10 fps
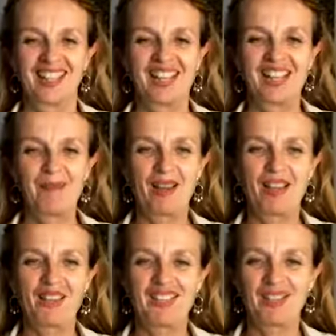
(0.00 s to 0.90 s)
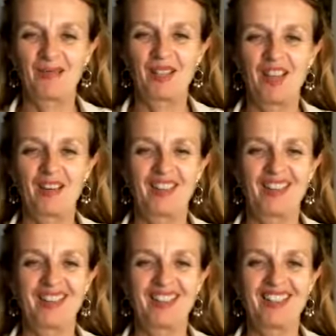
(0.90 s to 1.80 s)
Hey Mal, here we are
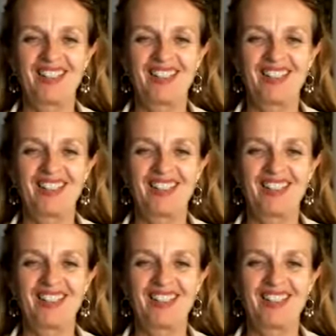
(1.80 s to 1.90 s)
again,